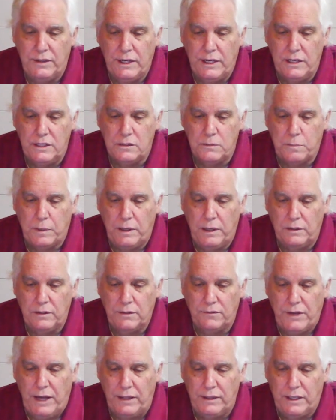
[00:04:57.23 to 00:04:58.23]
this because
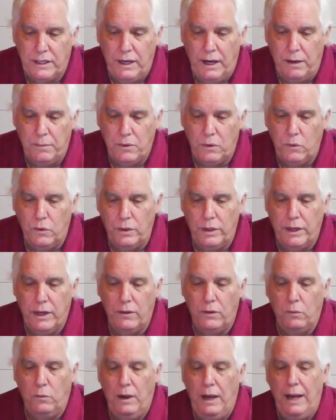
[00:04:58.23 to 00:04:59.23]
I've got the camera going the
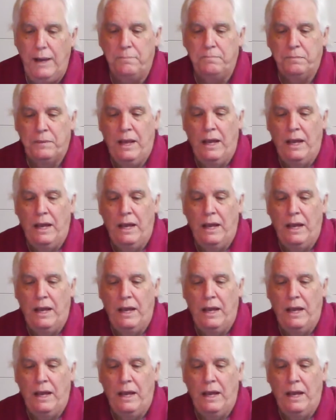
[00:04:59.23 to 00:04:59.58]
other way.